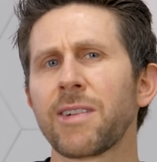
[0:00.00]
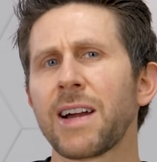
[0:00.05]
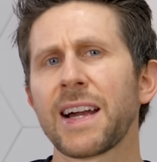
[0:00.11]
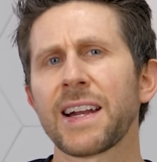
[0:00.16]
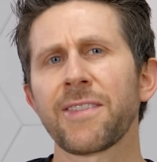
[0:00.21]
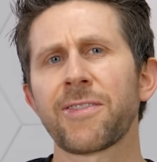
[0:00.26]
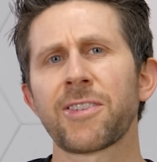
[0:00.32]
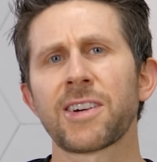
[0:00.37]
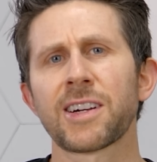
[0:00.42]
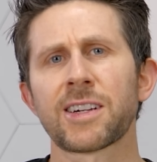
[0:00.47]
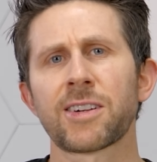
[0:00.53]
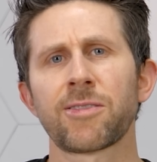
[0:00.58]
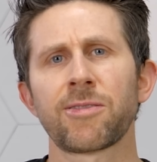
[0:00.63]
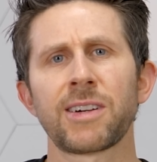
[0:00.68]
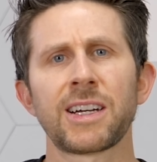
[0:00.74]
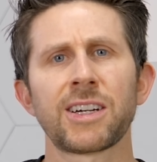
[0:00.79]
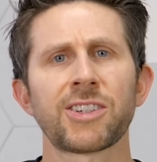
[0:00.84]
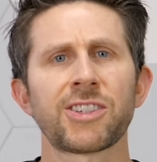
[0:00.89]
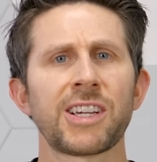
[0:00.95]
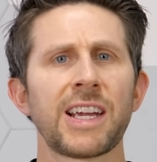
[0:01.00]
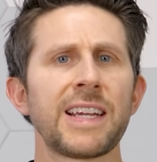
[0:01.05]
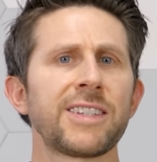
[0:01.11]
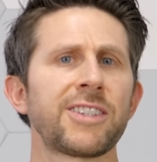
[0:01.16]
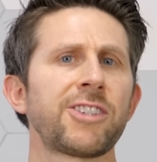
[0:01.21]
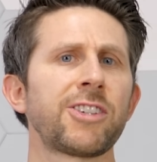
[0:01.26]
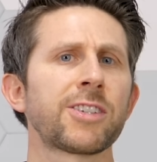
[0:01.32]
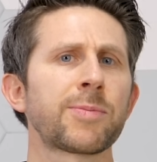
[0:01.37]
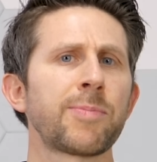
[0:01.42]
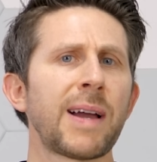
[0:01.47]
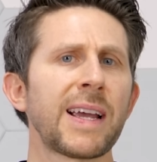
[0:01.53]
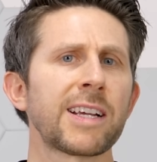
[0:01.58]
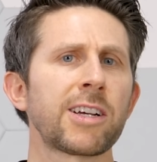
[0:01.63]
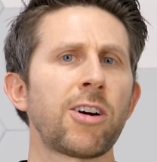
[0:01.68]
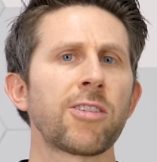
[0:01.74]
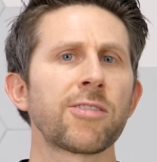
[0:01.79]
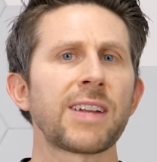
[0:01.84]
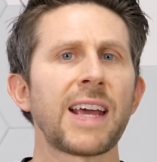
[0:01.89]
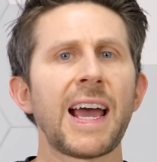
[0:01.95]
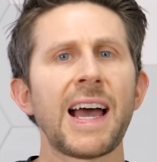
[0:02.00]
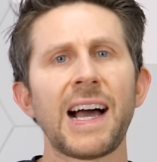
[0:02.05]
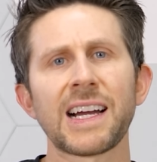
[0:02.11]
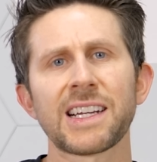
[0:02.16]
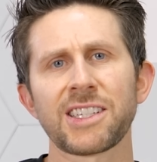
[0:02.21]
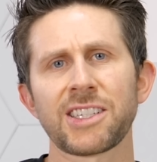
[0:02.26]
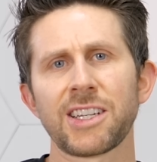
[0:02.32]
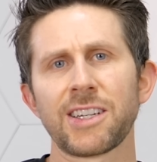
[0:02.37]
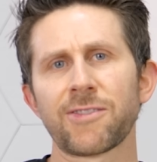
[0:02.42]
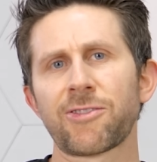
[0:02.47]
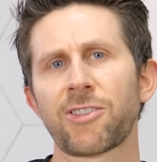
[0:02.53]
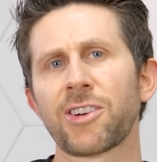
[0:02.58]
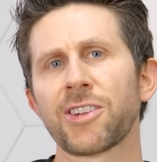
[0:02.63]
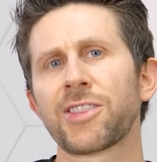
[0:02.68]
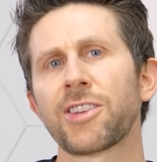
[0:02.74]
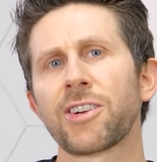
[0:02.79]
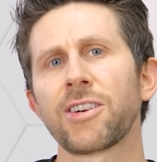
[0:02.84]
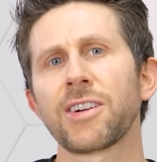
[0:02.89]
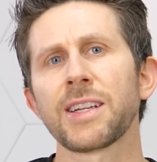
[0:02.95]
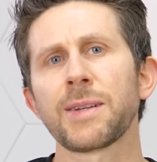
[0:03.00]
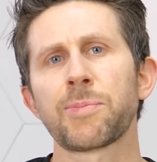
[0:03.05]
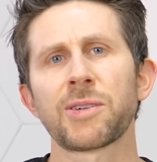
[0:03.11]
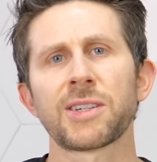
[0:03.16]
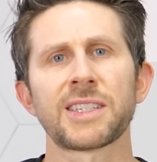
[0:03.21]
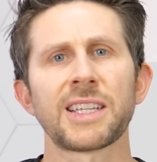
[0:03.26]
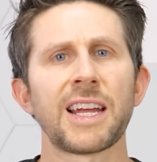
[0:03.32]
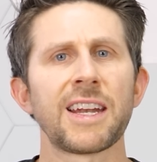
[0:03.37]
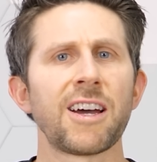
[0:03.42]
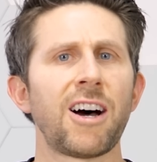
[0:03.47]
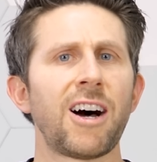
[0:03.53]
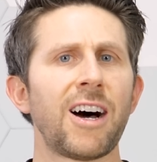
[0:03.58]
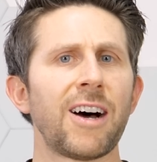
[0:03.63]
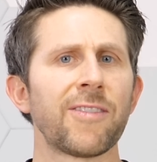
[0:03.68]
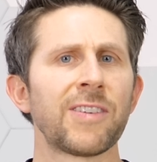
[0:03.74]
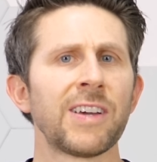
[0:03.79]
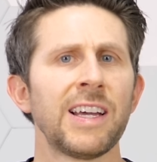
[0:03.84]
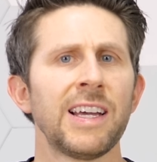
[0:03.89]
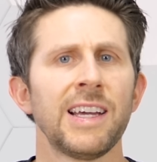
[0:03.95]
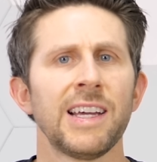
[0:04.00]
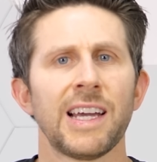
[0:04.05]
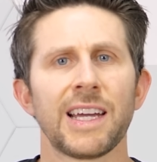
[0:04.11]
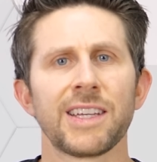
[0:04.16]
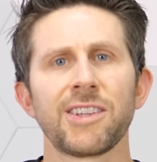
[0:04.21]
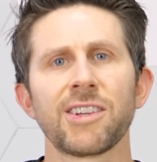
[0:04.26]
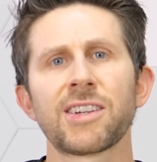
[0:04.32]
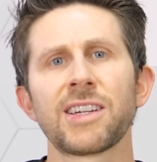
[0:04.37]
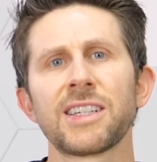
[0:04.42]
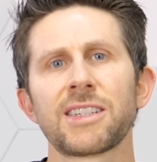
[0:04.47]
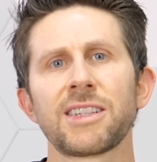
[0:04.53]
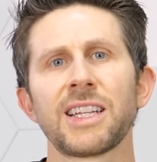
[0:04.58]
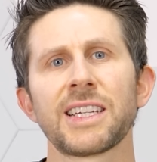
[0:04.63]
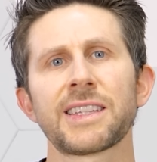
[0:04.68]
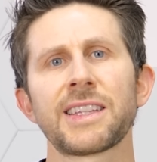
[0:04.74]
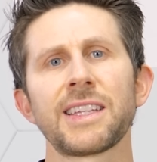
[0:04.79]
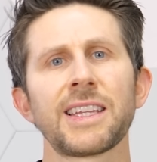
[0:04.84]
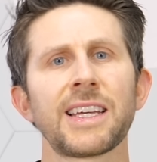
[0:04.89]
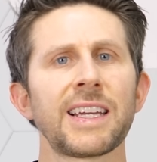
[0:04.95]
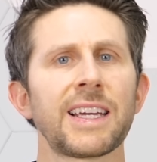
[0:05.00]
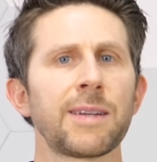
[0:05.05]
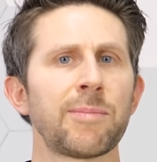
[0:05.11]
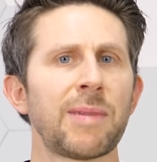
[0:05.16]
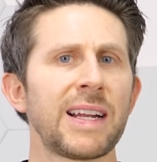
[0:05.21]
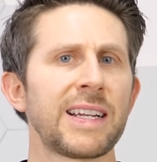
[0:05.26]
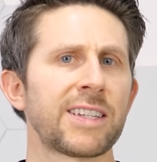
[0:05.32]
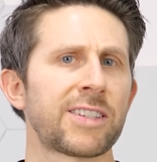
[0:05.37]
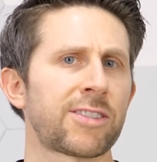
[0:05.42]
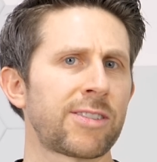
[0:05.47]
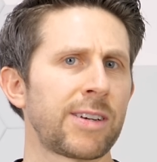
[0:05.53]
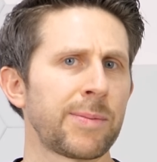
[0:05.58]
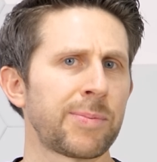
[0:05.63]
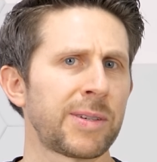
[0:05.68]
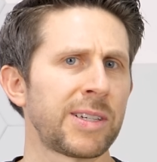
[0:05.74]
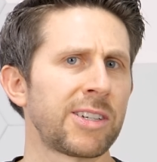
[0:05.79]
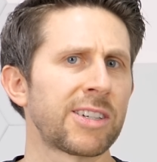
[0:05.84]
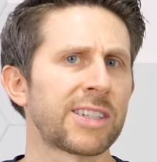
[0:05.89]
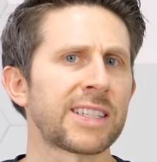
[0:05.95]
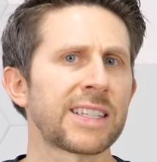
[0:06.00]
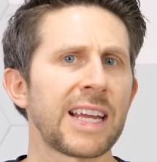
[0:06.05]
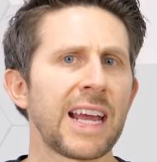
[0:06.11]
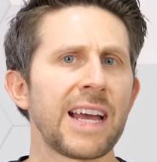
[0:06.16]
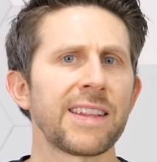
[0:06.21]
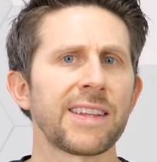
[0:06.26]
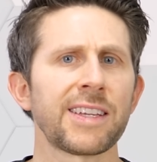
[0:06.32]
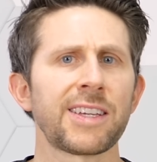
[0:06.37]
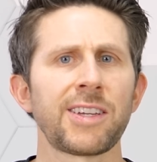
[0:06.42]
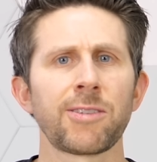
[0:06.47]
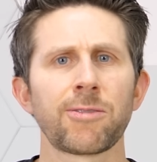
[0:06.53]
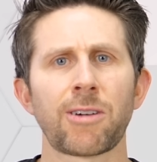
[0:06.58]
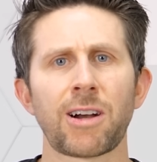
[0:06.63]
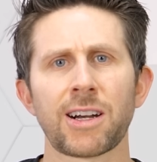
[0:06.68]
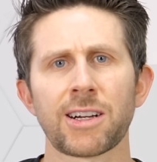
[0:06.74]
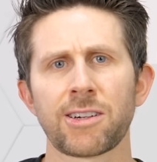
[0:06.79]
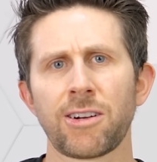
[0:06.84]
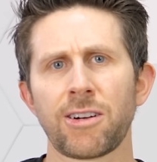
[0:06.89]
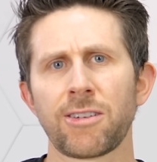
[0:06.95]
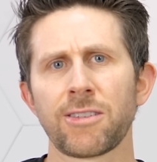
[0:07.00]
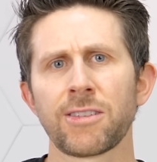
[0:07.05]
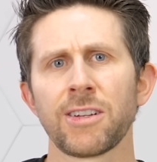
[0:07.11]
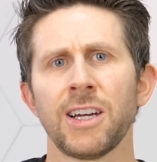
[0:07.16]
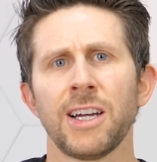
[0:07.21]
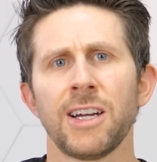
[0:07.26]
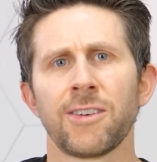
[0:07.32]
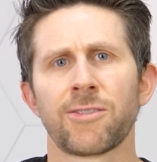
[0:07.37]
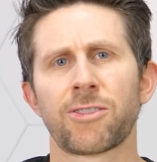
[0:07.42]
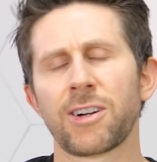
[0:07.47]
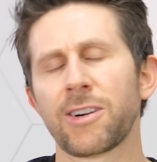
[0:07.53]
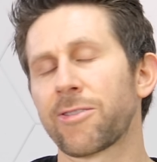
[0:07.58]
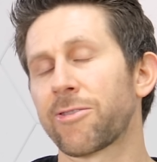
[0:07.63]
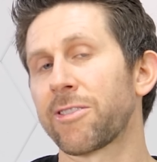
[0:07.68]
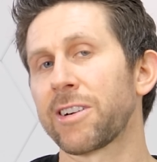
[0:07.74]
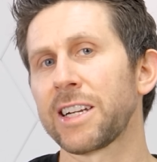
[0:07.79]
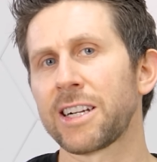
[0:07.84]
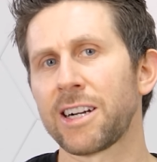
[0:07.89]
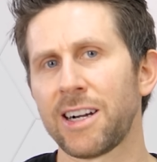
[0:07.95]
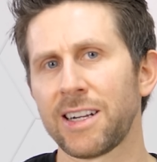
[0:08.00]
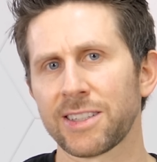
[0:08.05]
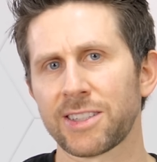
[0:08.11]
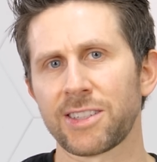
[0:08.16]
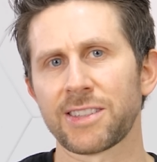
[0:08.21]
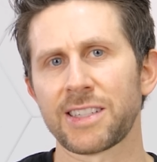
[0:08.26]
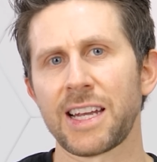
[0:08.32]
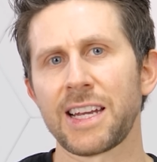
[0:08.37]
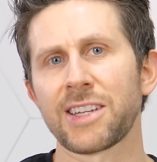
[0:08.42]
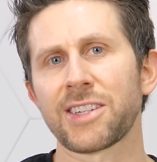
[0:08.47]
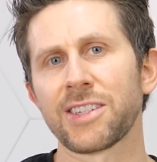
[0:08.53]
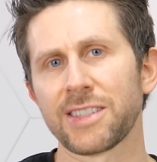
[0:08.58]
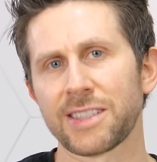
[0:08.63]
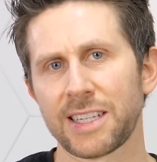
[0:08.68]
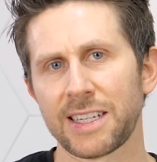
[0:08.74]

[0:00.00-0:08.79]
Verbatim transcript: ready for a career change, use my code ACTION for 30% off. And you can click the link in my description or scan the QR code for a free consultation